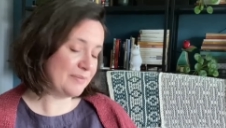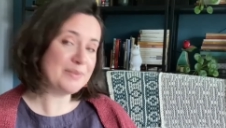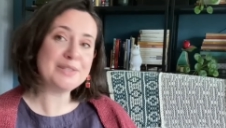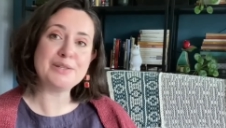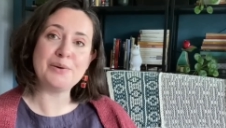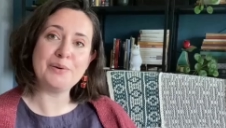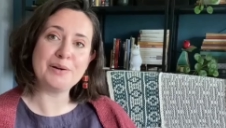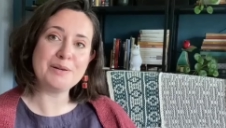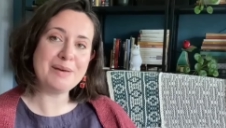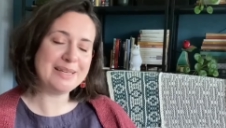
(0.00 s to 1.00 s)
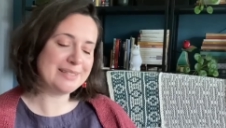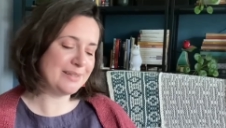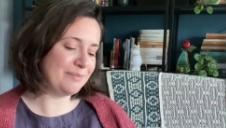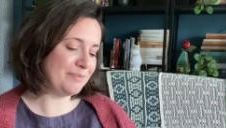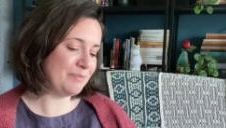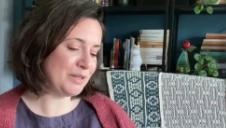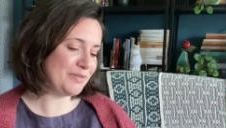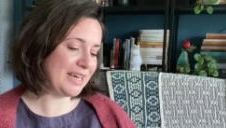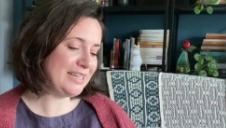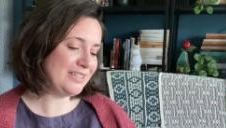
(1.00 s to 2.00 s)
So I'm gonna make some
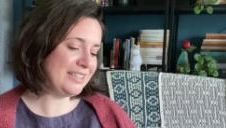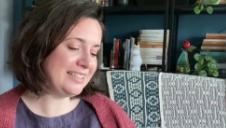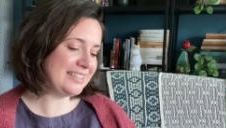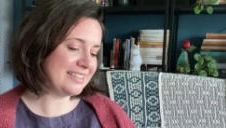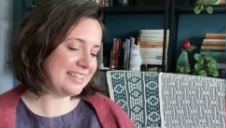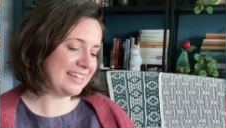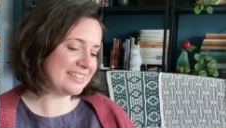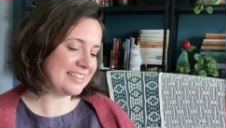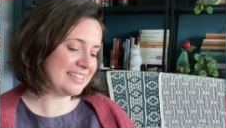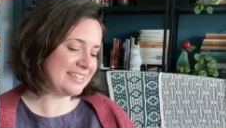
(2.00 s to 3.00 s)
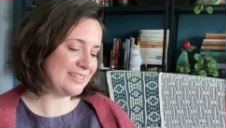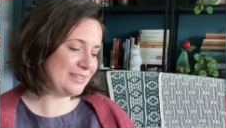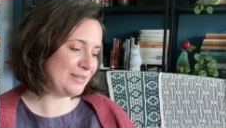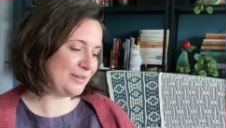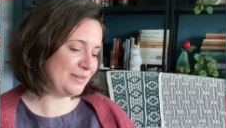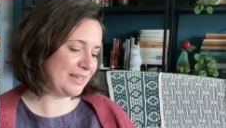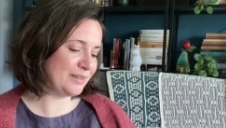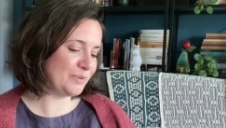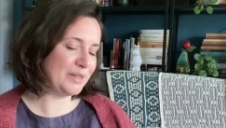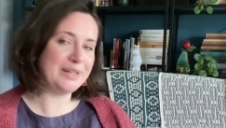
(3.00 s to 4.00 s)
modifications as I did to the other
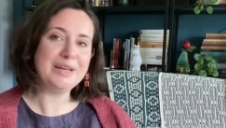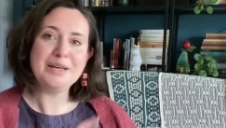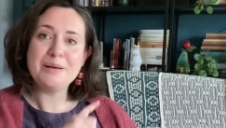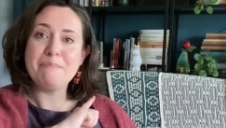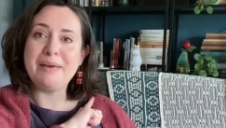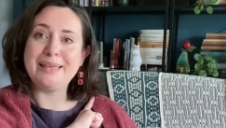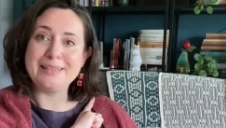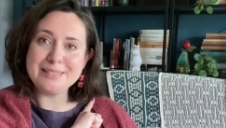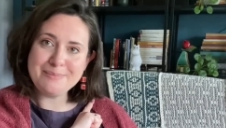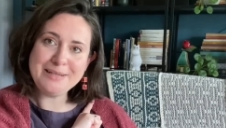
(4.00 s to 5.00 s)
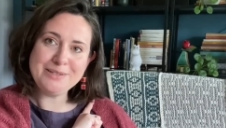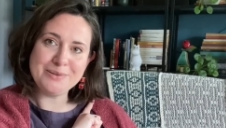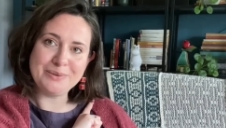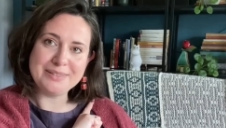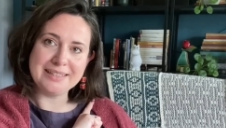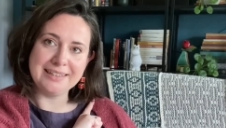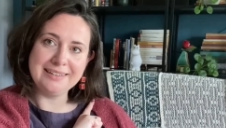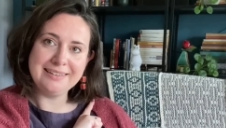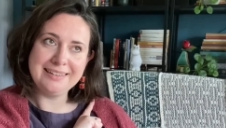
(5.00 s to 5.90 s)
one. Make this a bit shorter.